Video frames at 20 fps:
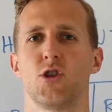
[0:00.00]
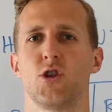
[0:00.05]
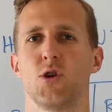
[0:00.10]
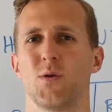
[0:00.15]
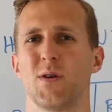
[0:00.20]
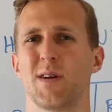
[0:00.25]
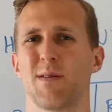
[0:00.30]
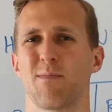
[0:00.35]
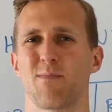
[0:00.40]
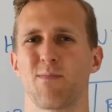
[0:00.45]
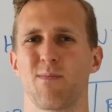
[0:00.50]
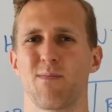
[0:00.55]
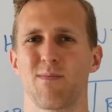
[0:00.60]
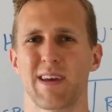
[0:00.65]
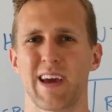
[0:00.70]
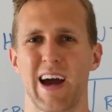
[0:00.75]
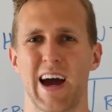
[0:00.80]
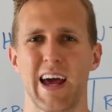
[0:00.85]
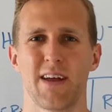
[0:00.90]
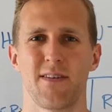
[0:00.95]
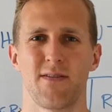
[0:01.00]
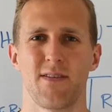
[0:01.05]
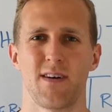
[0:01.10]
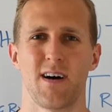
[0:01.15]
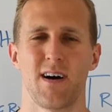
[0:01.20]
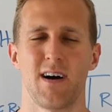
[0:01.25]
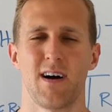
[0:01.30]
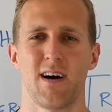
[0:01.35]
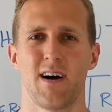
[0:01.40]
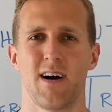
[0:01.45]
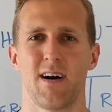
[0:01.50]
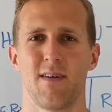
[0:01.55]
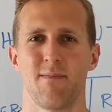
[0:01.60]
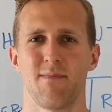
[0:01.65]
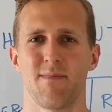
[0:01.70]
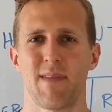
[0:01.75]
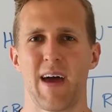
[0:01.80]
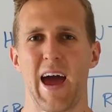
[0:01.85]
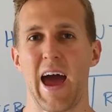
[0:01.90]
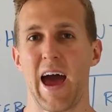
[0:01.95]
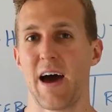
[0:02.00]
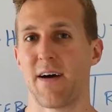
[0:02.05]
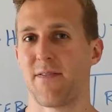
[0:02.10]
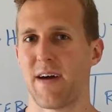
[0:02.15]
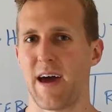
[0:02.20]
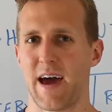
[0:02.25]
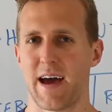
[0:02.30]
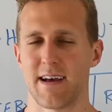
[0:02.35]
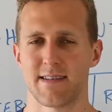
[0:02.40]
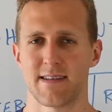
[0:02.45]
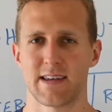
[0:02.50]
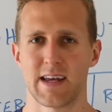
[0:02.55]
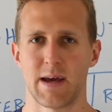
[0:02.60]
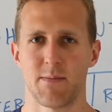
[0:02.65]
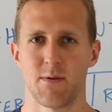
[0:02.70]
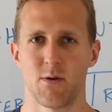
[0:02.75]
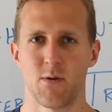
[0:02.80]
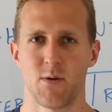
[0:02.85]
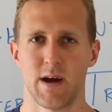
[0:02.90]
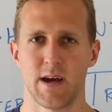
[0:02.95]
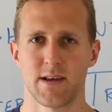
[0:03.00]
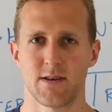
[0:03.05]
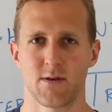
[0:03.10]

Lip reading: do it kind of a half-assed type of way.